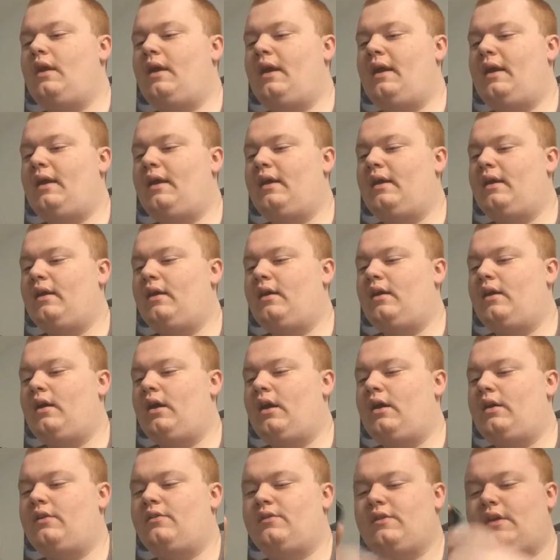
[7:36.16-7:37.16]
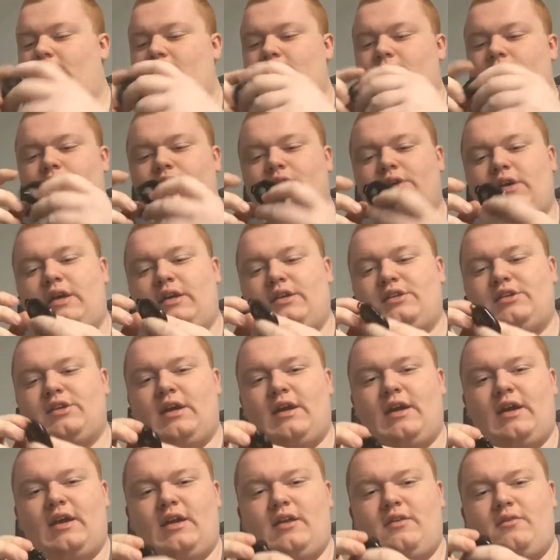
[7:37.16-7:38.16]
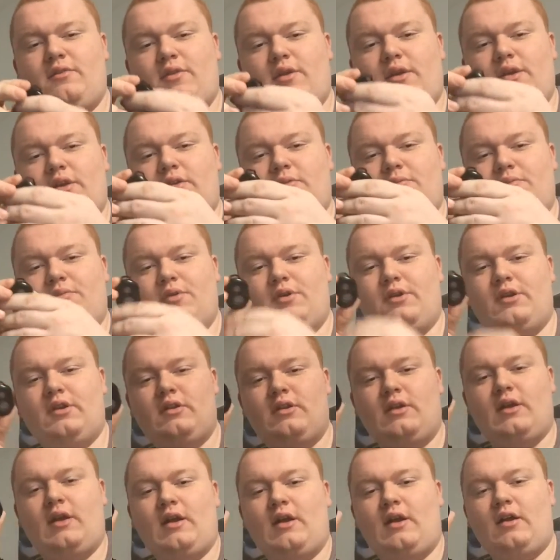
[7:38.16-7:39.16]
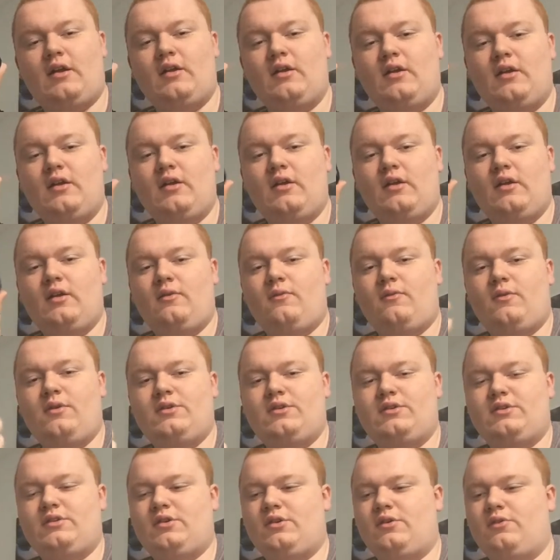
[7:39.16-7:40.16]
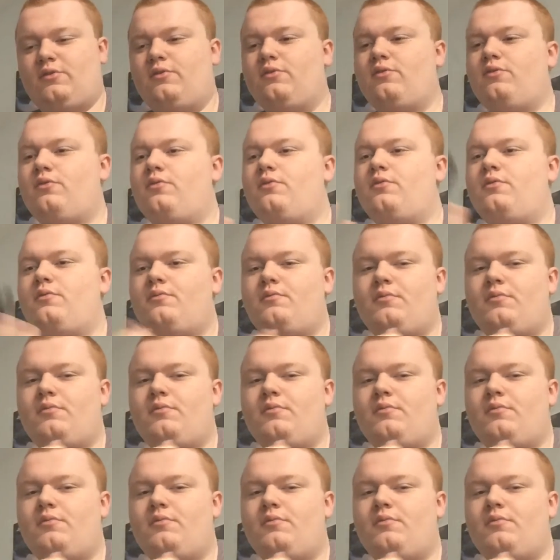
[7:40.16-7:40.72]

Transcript: and it's got a little keychain thing you can put in there, which is cool.